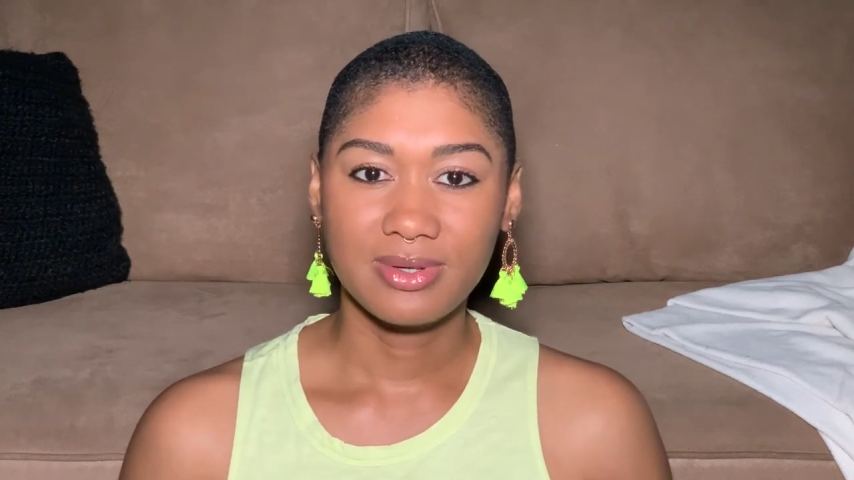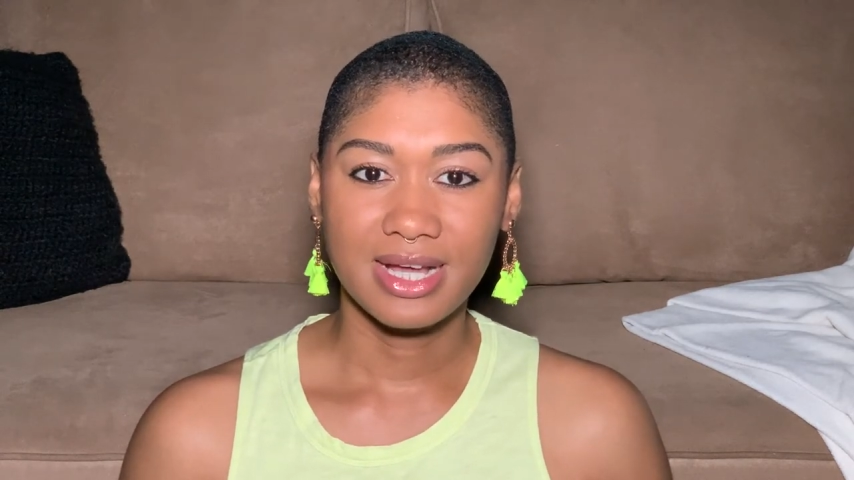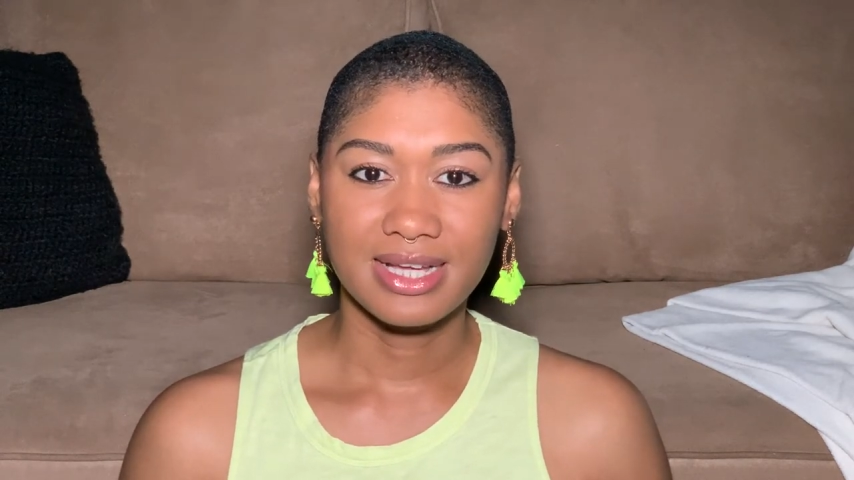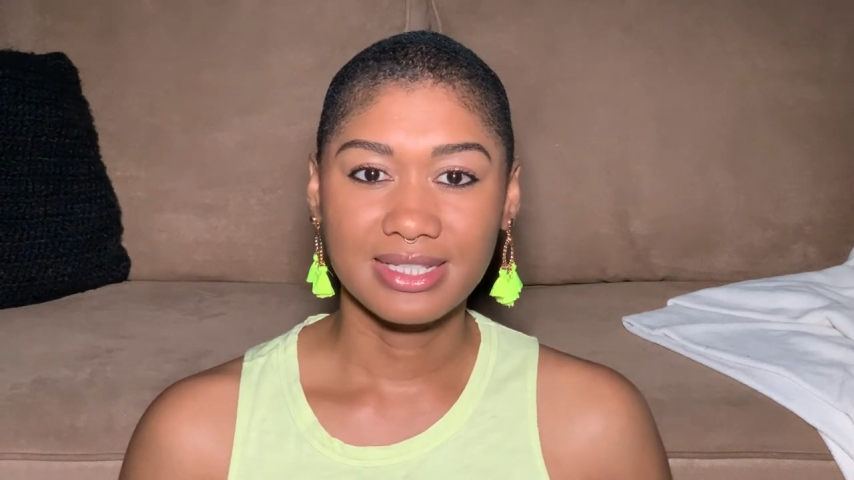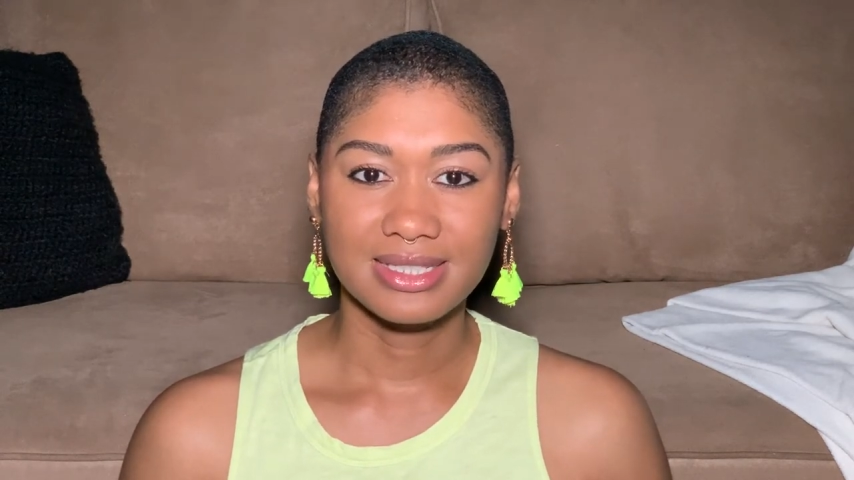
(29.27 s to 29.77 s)

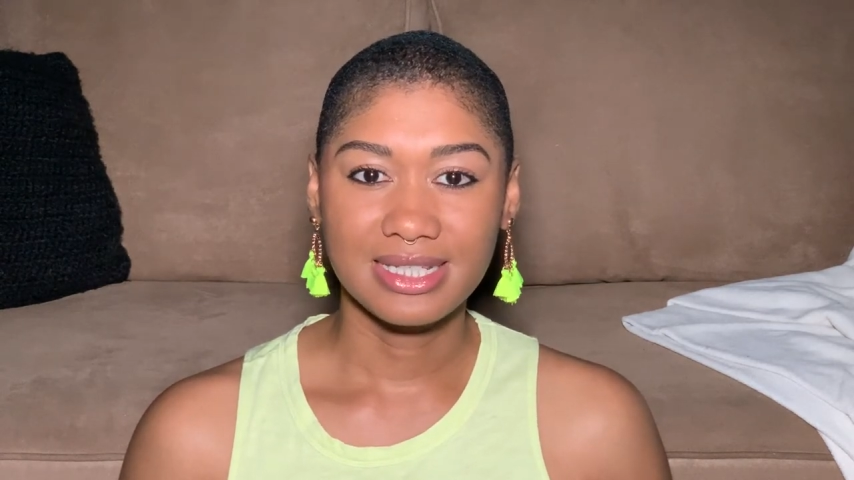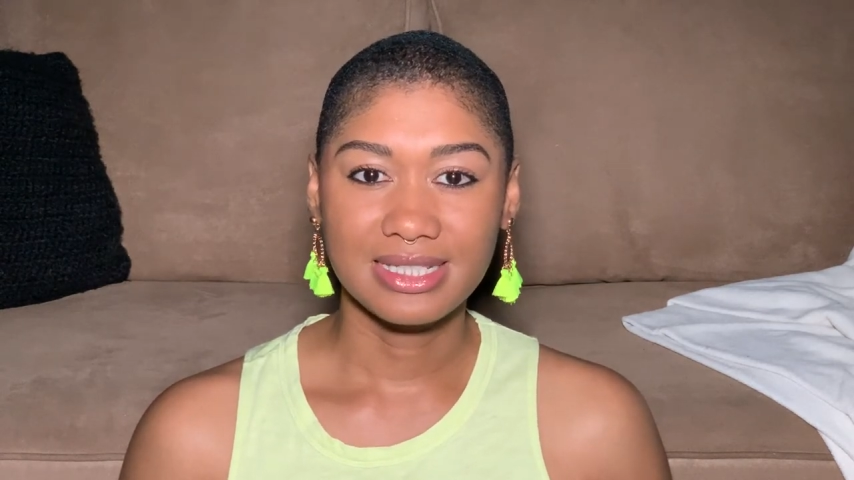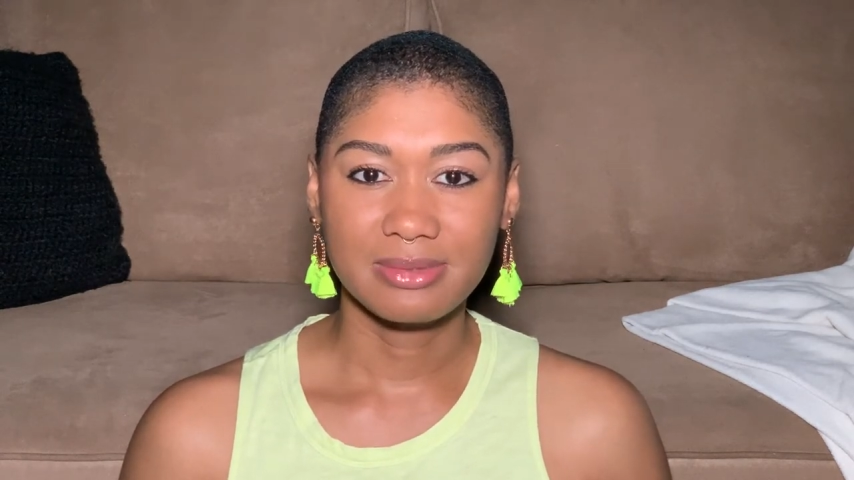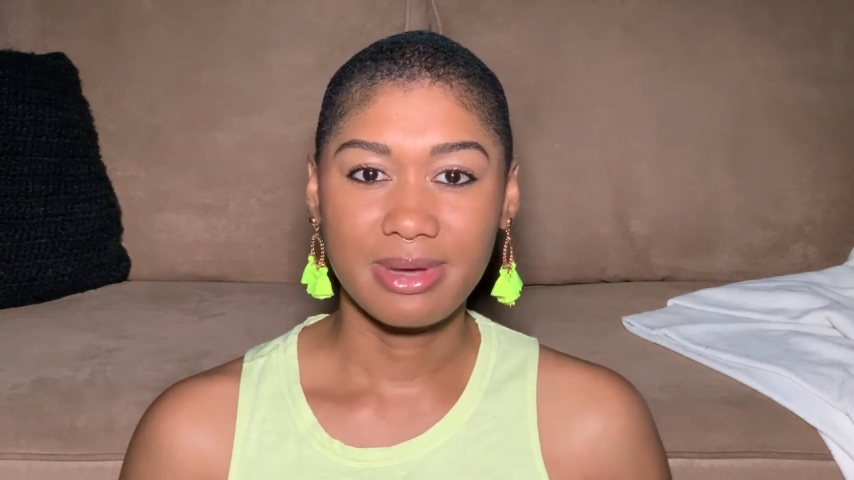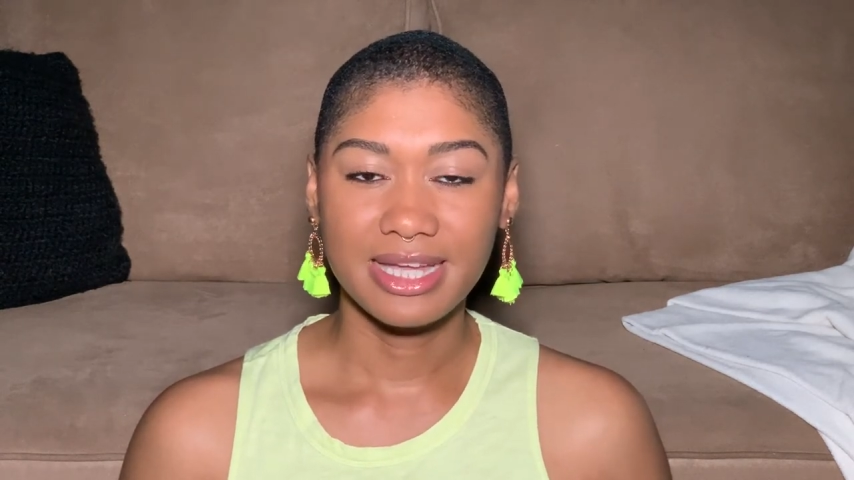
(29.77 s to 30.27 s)
guys
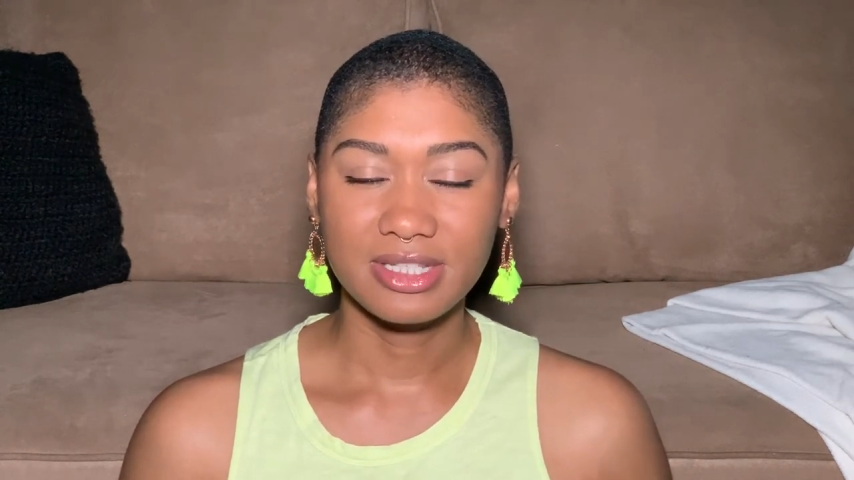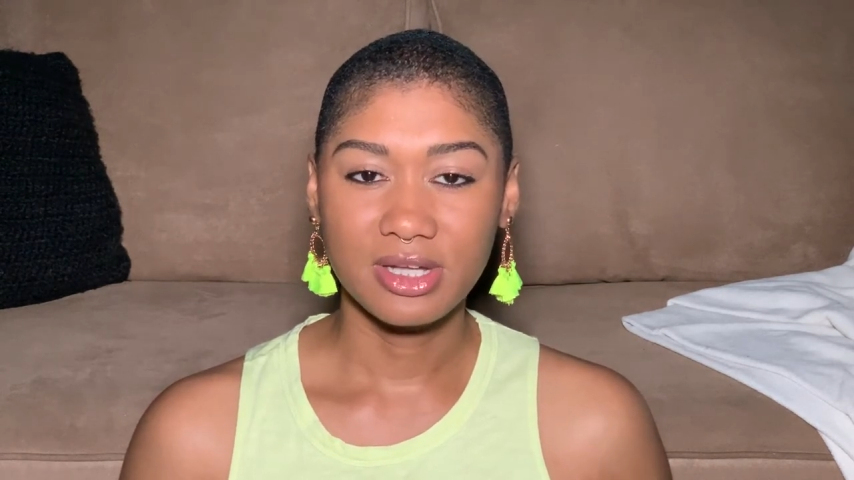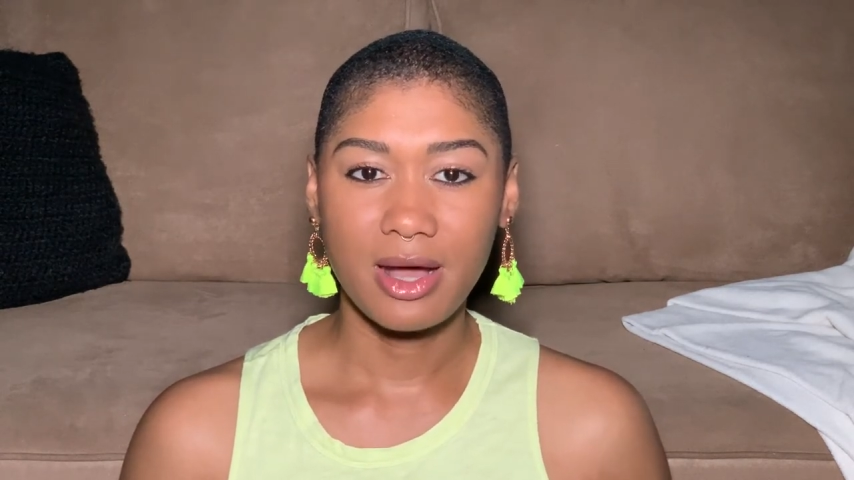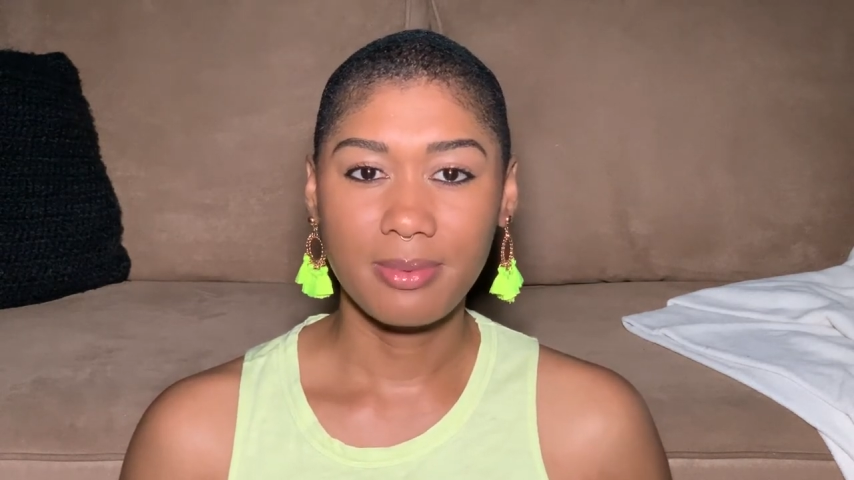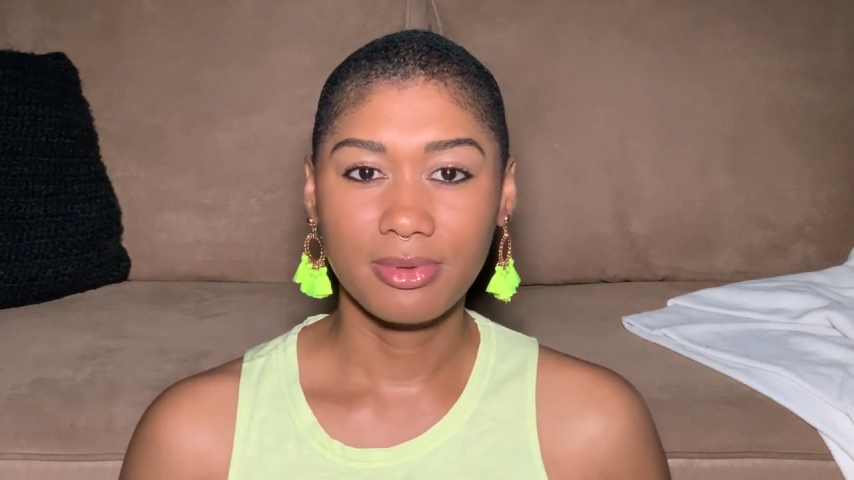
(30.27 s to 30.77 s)
is my
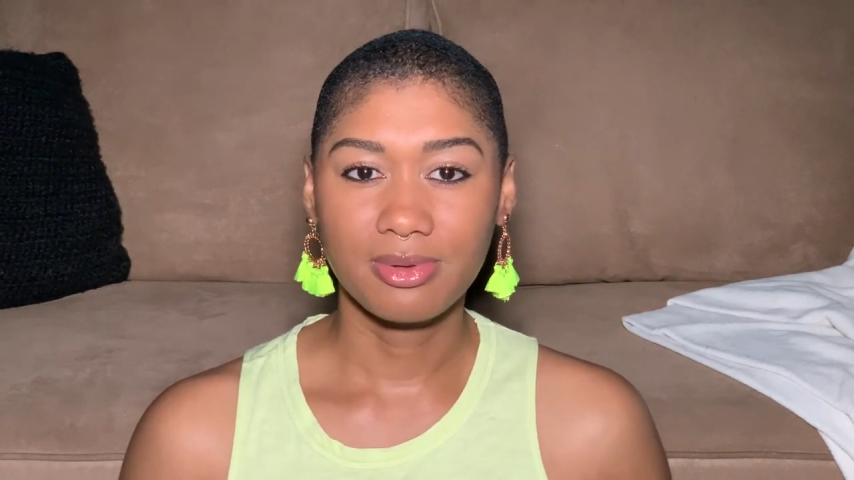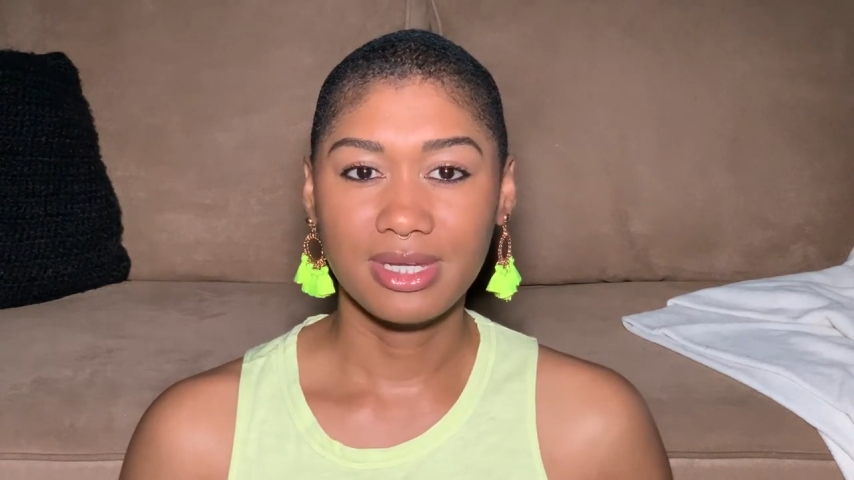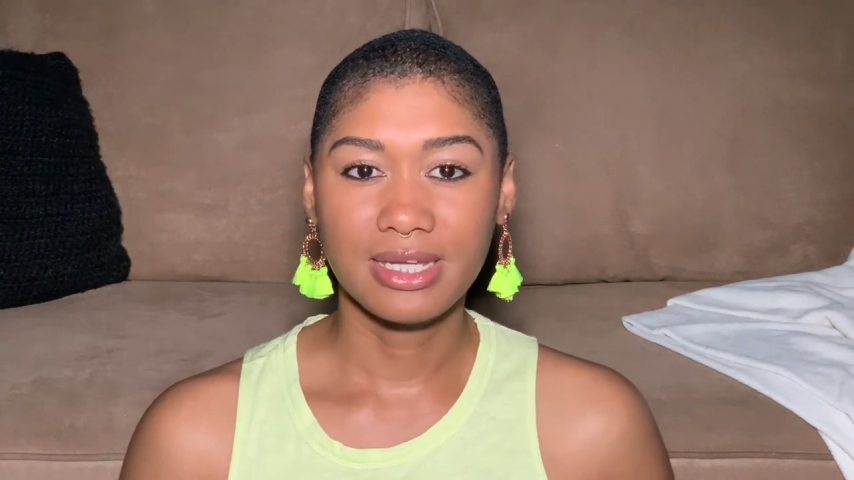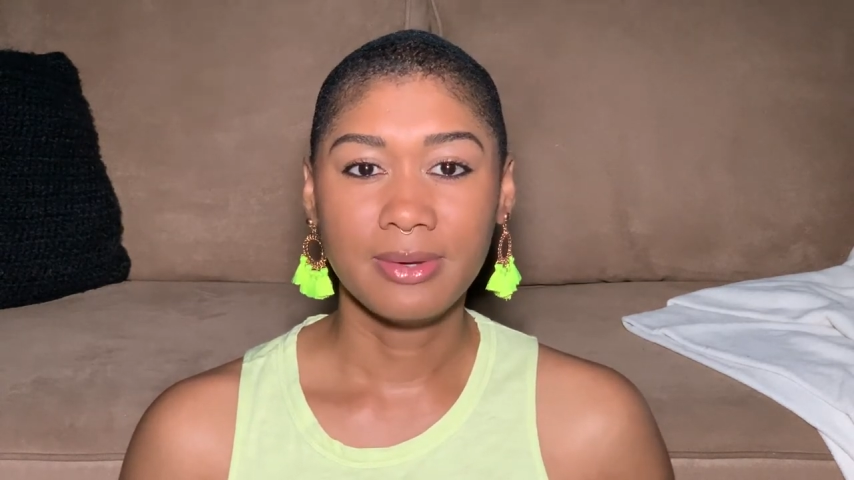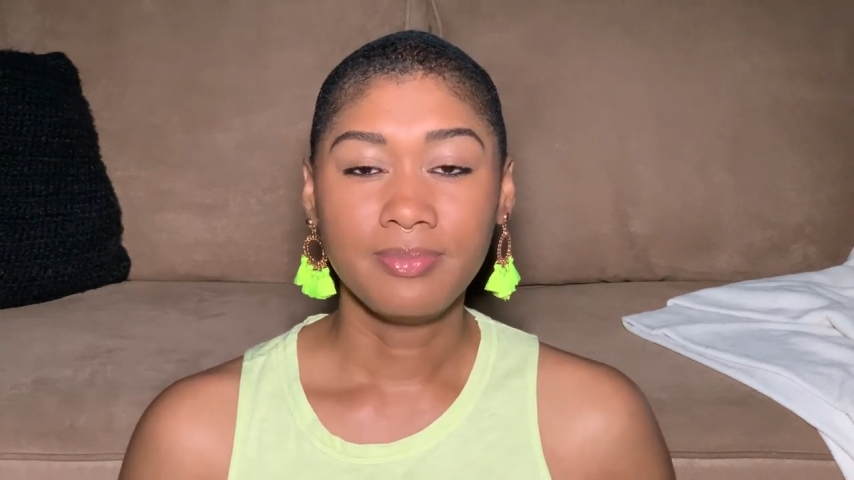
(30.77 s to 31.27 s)
top
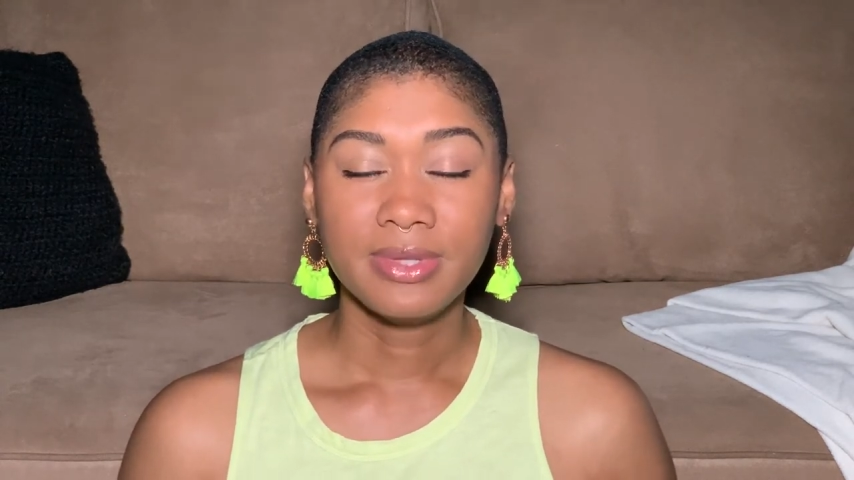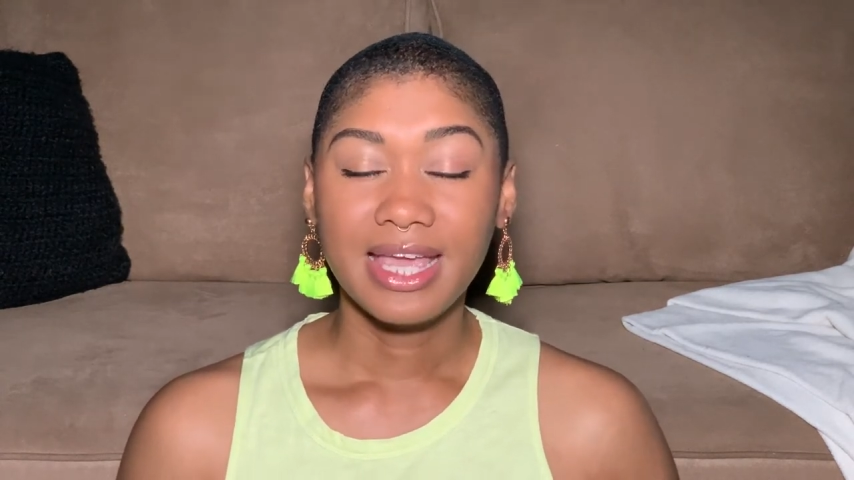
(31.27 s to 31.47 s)
three